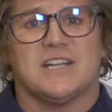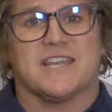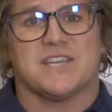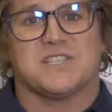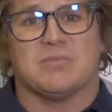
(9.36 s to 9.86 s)

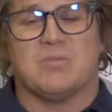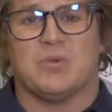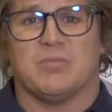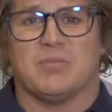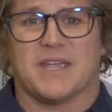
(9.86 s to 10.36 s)
started
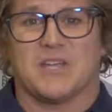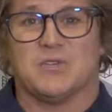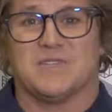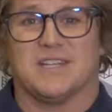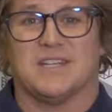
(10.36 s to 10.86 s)
Semi-Permanent back
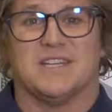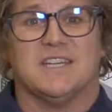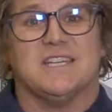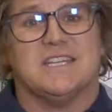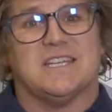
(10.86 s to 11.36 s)
in New
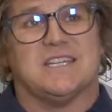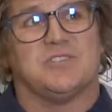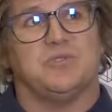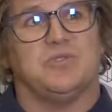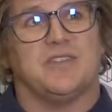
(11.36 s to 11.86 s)
Zealand
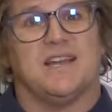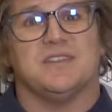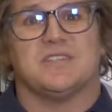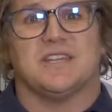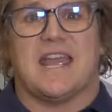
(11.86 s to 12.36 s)
in
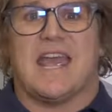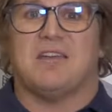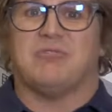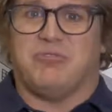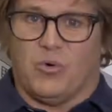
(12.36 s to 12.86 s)

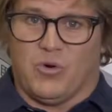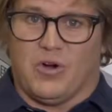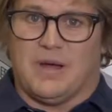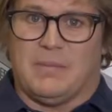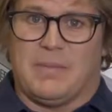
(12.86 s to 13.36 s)

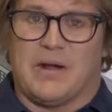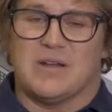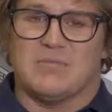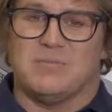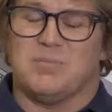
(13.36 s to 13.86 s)
2004.
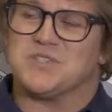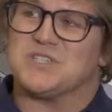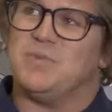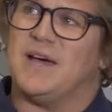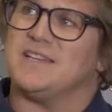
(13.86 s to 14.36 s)
Murray, my
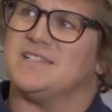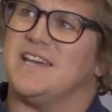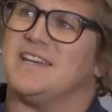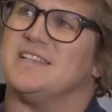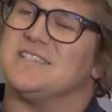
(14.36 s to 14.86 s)
business partner,
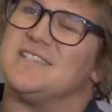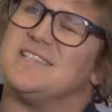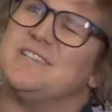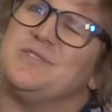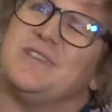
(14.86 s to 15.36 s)
started in
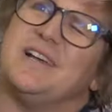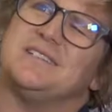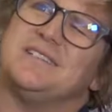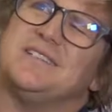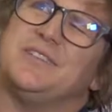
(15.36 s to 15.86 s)
Sydney in
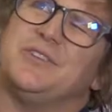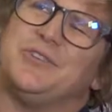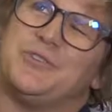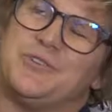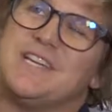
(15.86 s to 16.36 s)

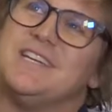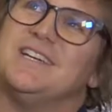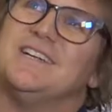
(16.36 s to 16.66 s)
2003.